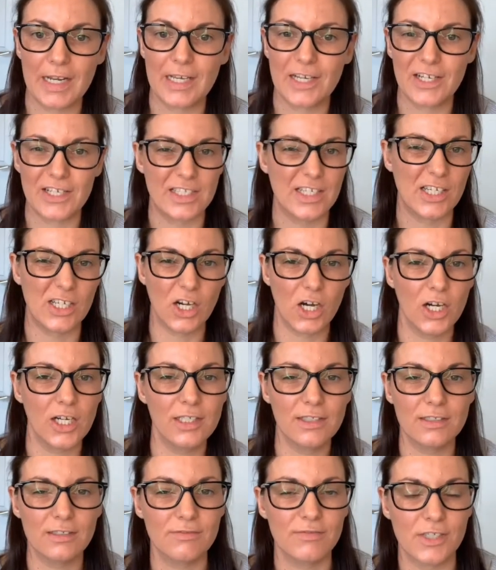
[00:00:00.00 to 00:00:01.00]
because it kind
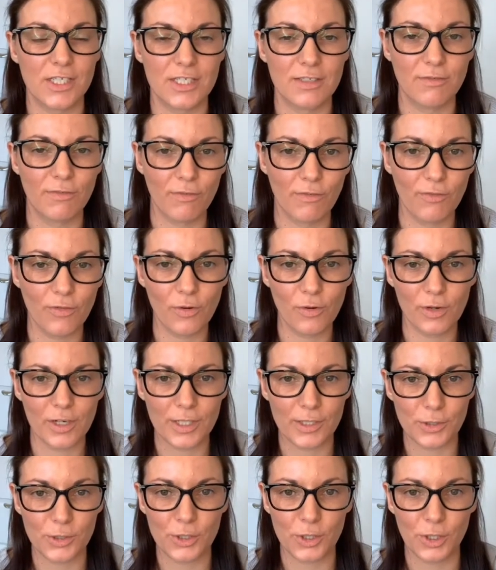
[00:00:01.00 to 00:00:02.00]
of doesn't fall
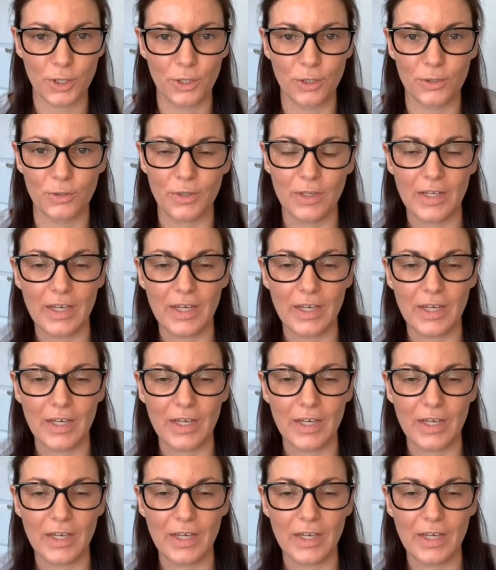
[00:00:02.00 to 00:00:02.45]
into